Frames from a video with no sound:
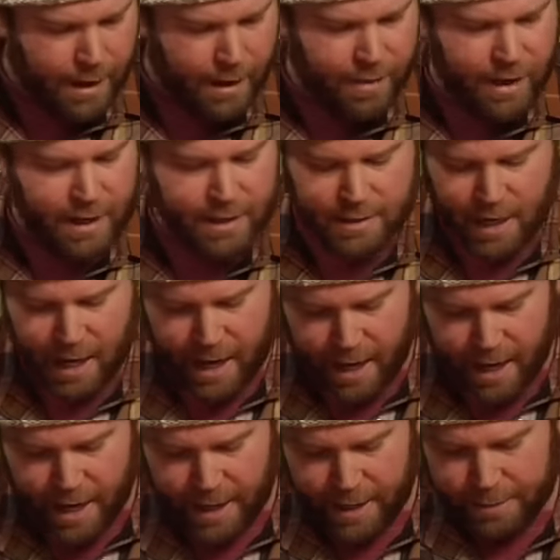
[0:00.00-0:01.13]
and then
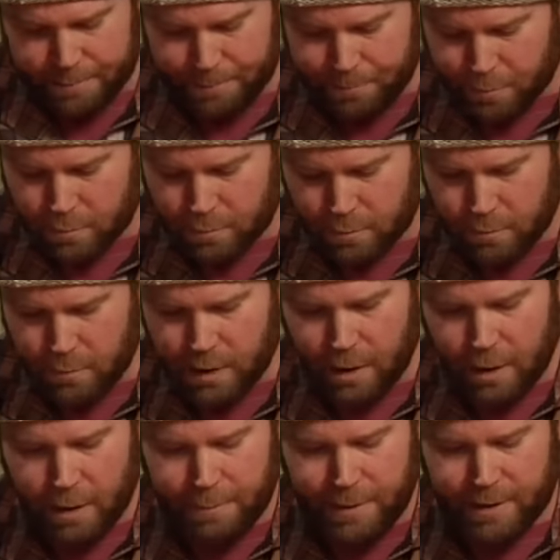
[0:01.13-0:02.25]
tie on
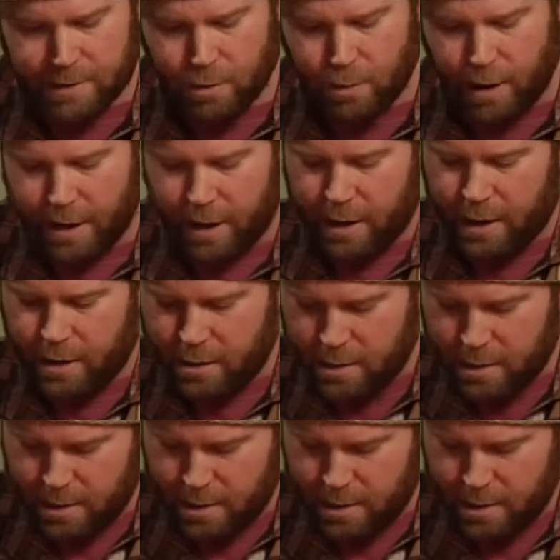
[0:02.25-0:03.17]
a piece of wire.